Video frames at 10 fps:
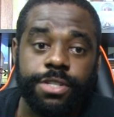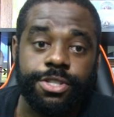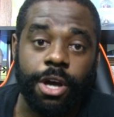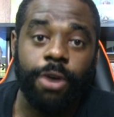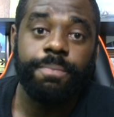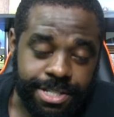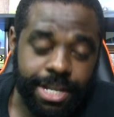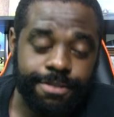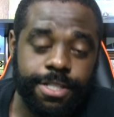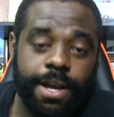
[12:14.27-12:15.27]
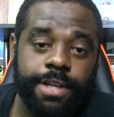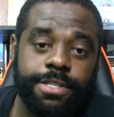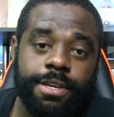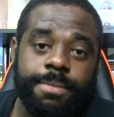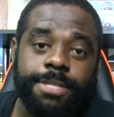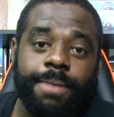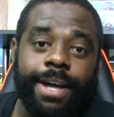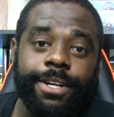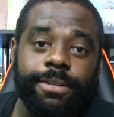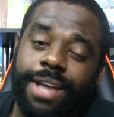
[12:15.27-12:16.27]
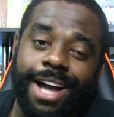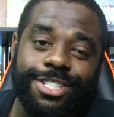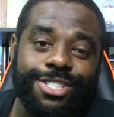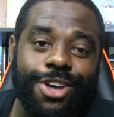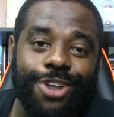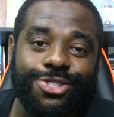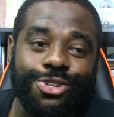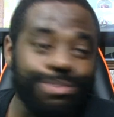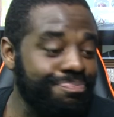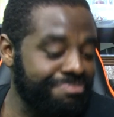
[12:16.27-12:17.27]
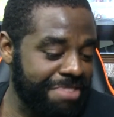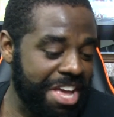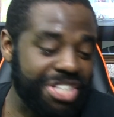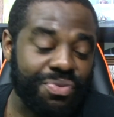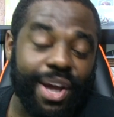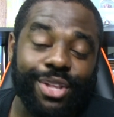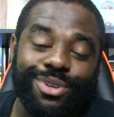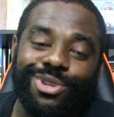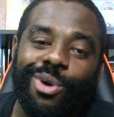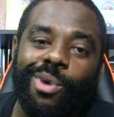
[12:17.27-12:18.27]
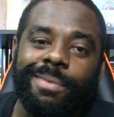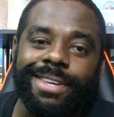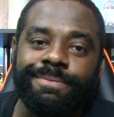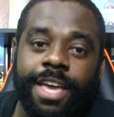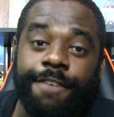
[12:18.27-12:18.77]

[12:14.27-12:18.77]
So instead of talking to him as a minor, I just talked to him as a regular adult woman.